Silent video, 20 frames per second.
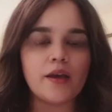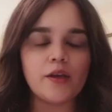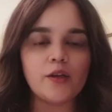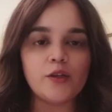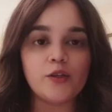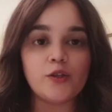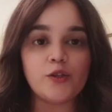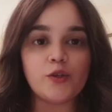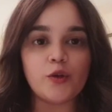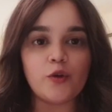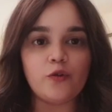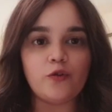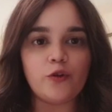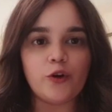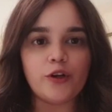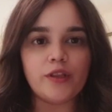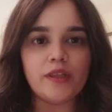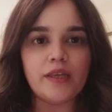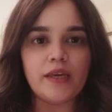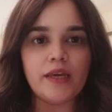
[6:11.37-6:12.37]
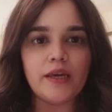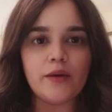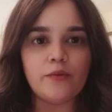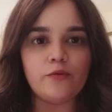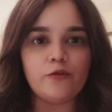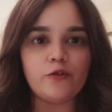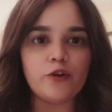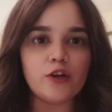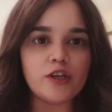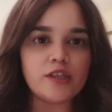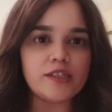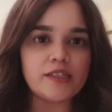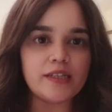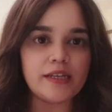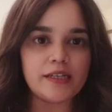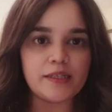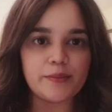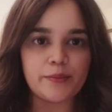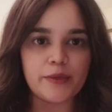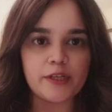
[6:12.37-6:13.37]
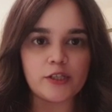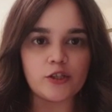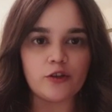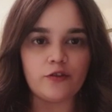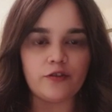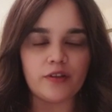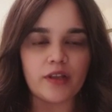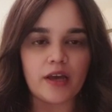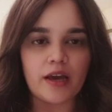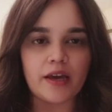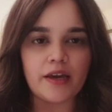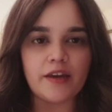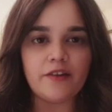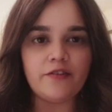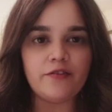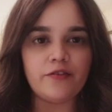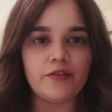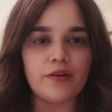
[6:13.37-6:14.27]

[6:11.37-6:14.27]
So for the first 6 months of life,